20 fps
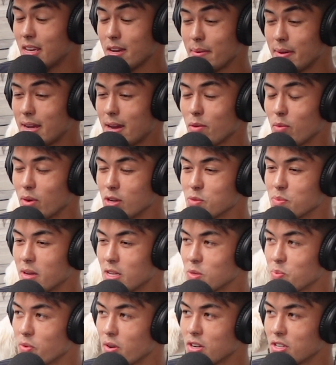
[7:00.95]
my dad was my
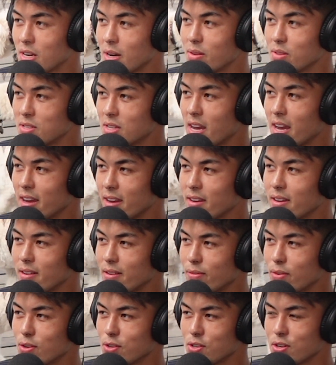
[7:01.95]
inspiration, I would say,
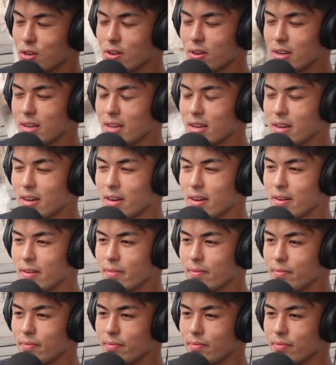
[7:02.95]
for sure. He
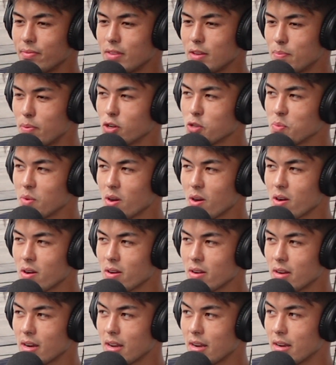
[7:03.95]
pushed me
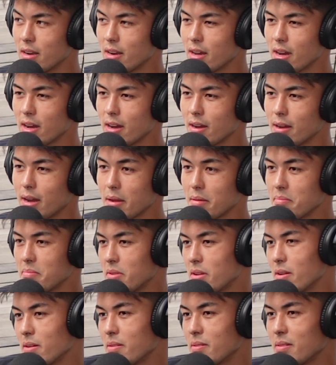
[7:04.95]
hard, and I,
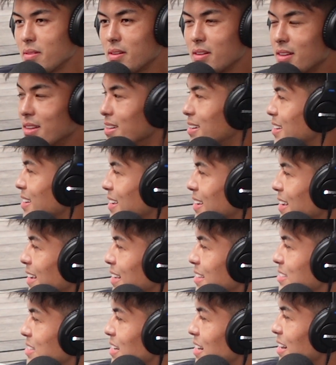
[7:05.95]
you know,
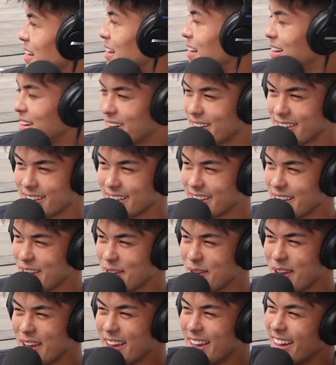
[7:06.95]
it
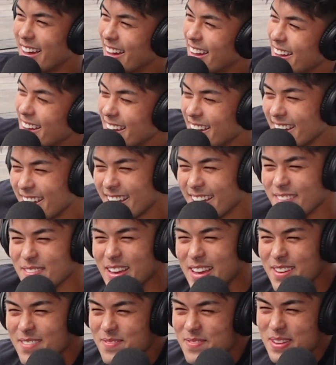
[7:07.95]

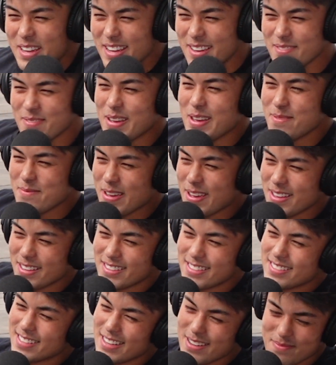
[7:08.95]

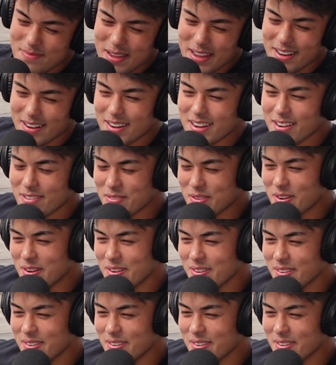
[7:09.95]
it paid off, you